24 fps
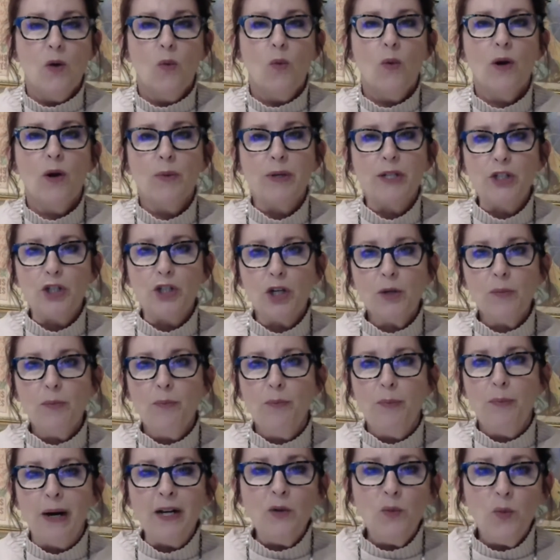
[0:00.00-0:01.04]
where we took
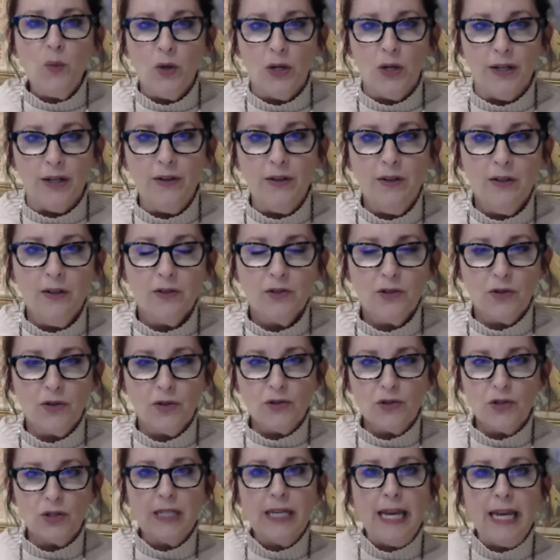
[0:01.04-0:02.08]
budwood, so
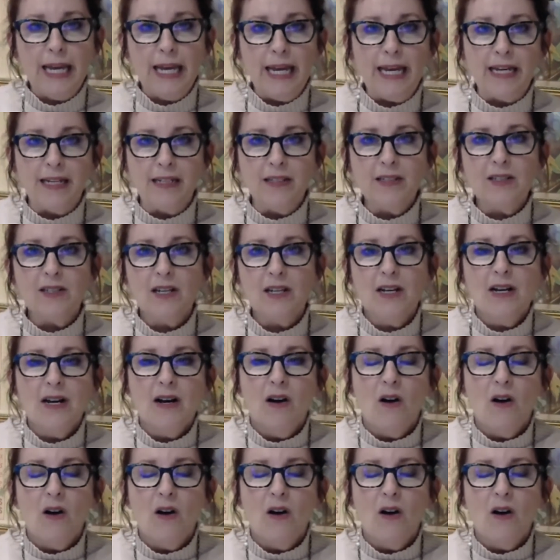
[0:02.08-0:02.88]
those are canes,